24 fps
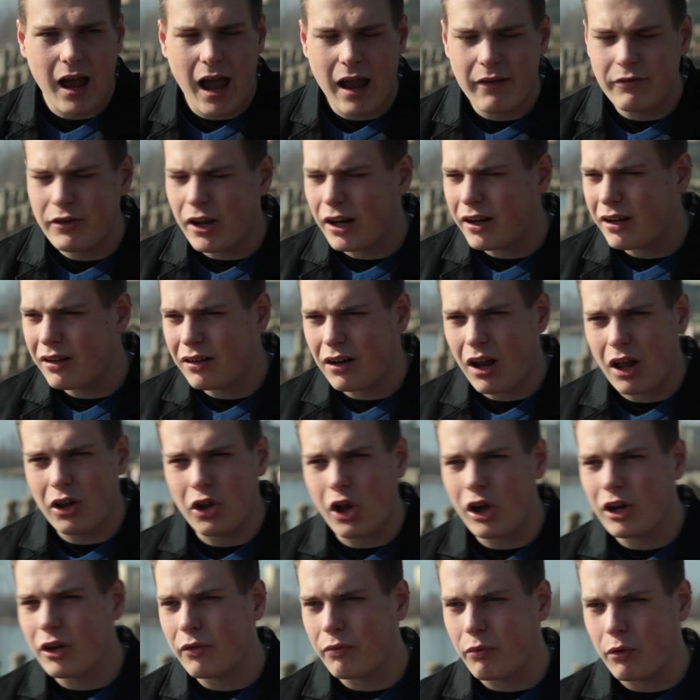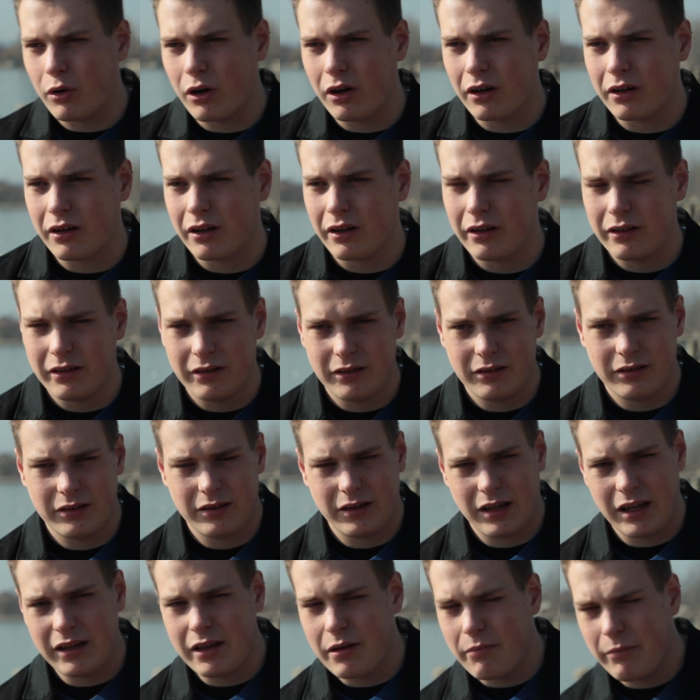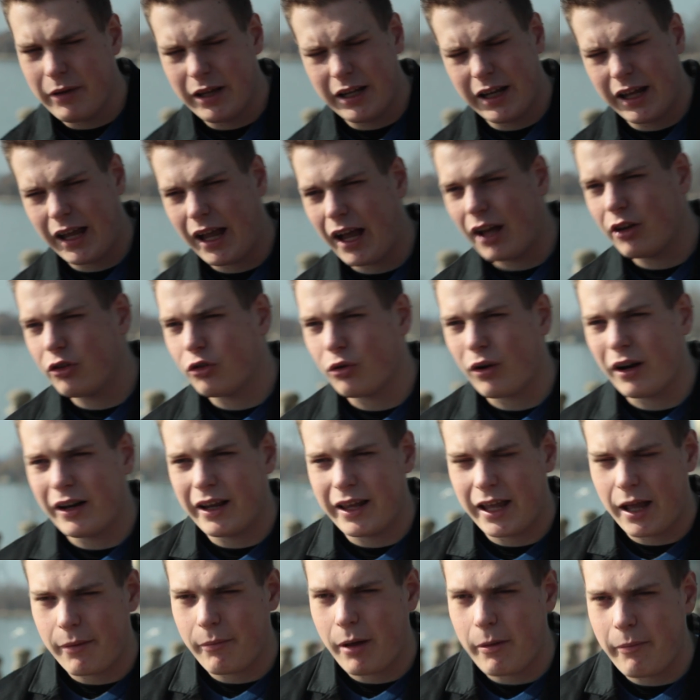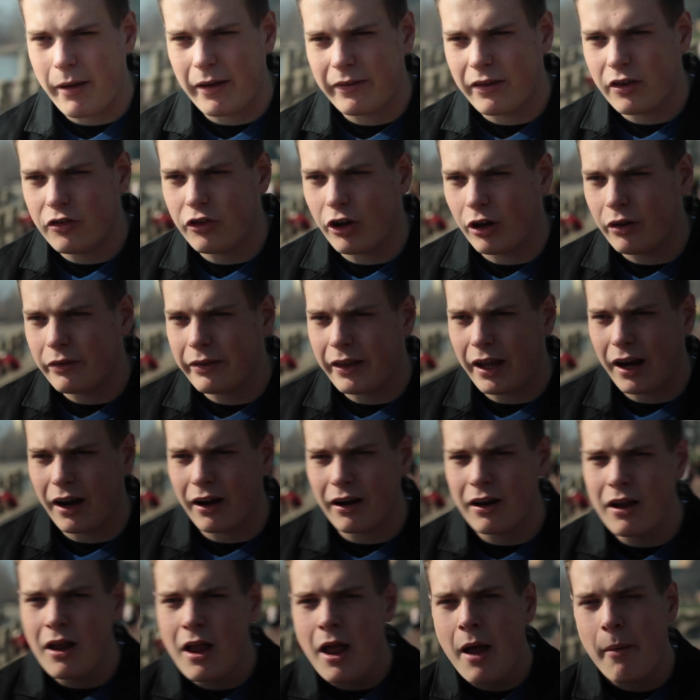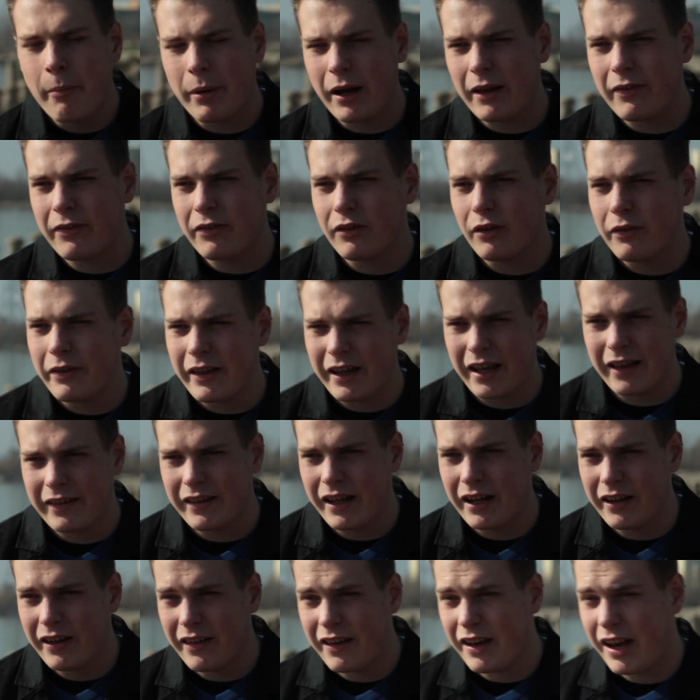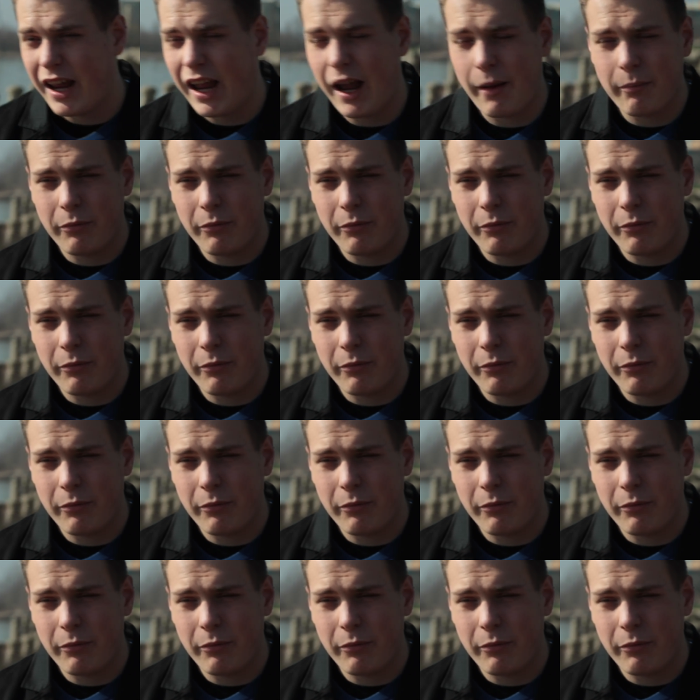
I've done a lot of work in the media trying to get my message out there, but I still think at the end of the